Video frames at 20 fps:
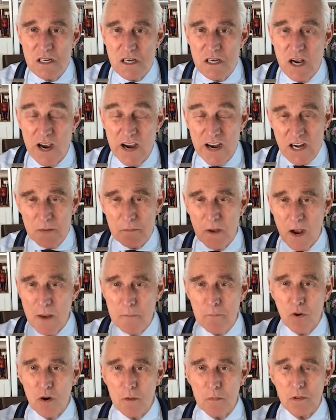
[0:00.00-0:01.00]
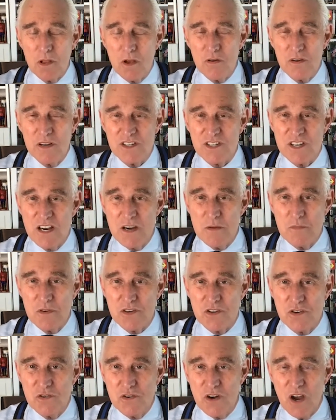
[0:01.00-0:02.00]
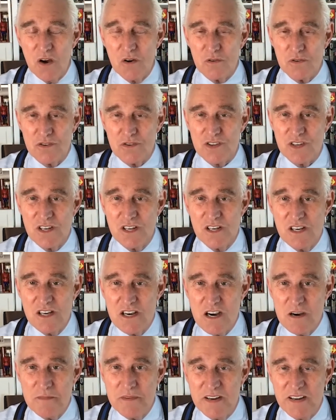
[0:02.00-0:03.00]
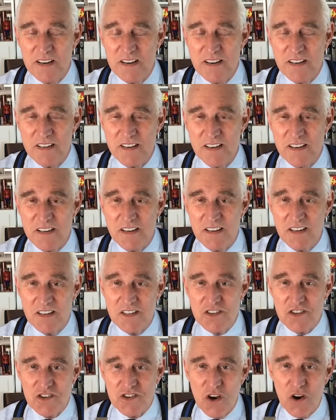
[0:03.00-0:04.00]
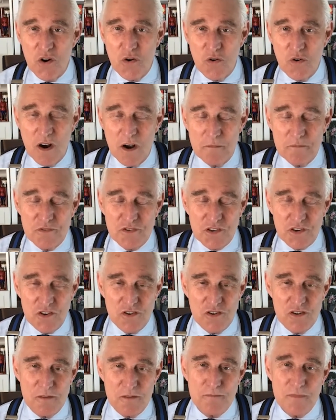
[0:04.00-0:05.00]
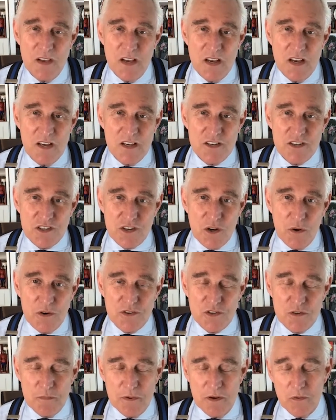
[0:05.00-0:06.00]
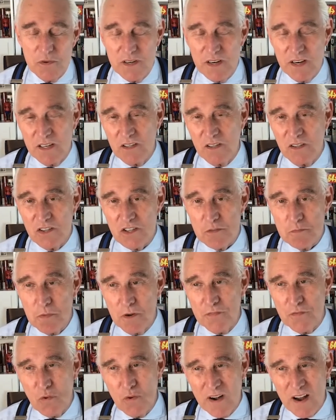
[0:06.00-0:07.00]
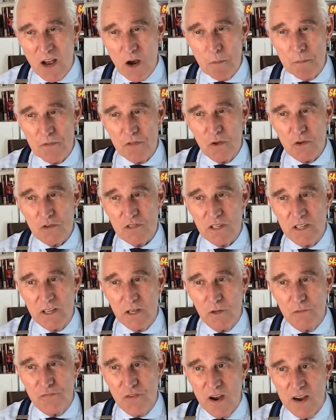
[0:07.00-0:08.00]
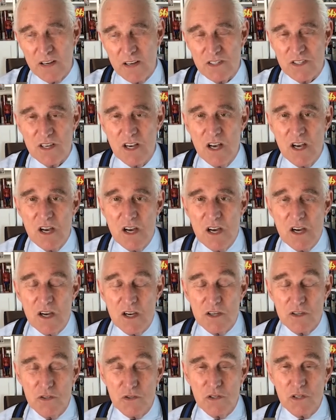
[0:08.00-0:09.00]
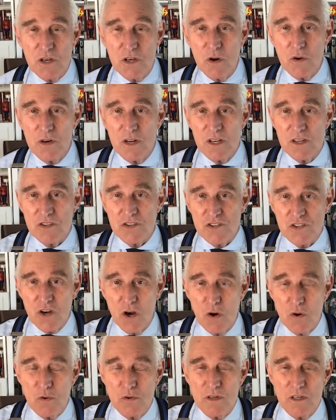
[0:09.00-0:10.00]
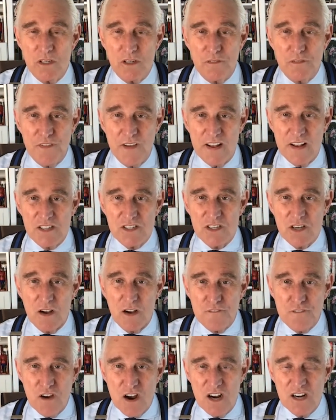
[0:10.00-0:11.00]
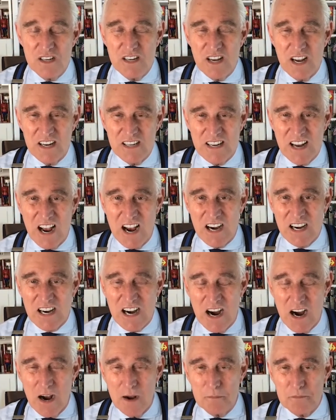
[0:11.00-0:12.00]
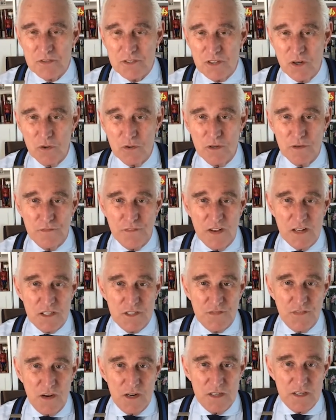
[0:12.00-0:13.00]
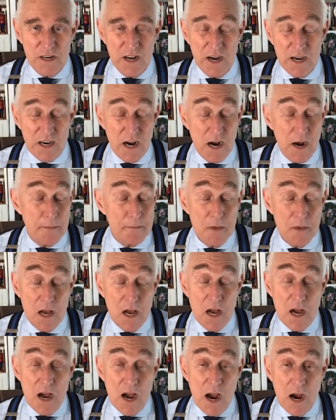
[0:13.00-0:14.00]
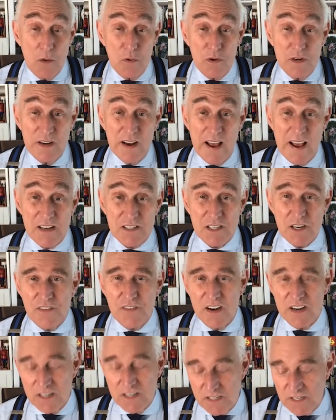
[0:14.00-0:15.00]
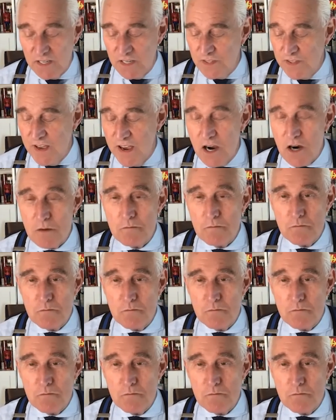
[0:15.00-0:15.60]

I bought a bologna sandwich. Who knows? I mean, it is so absurd so as to be ridiculous. But if you want to help in those legal fights, you can go to stonedefensefund.com, stonedefensefund.com. I would ask if I didn't need the help,